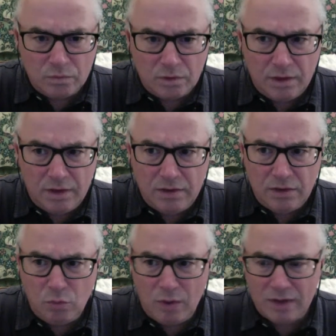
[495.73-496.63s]
in the
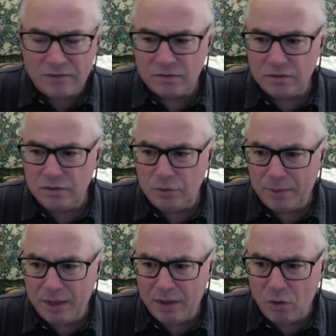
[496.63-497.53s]
US, you're
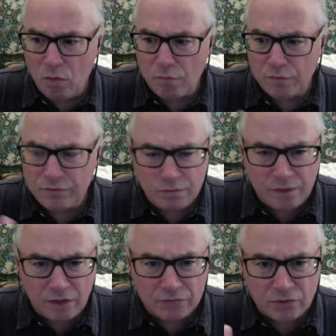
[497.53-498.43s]
paying over
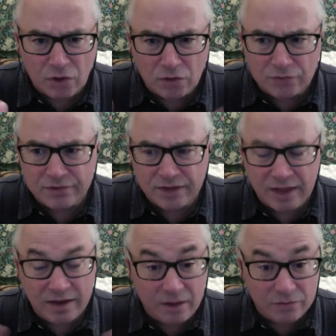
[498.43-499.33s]
$2,000 to
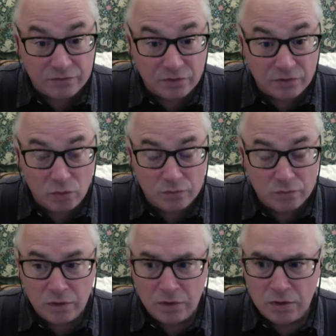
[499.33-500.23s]
get an ounce of gold.
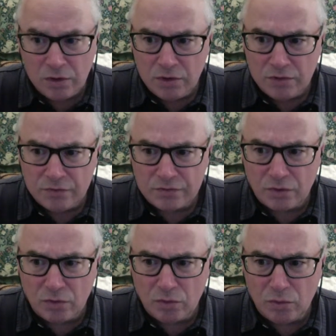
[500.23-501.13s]

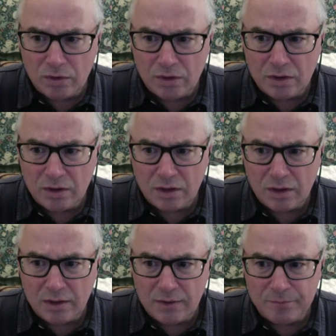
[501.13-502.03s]
So
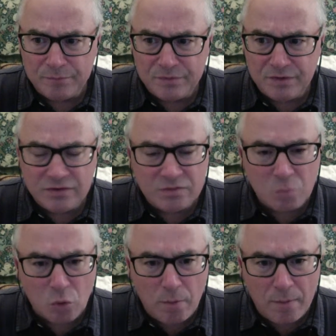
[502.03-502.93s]
um, this is
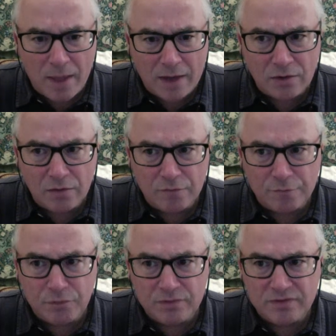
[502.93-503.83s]
more a matter of
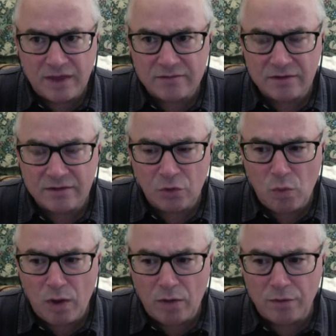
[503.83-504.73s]
protecting your
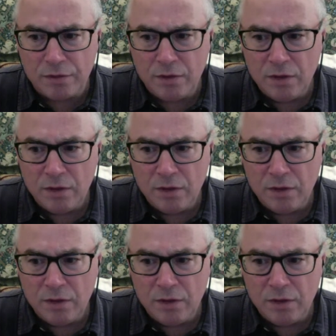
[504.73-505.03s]
wealth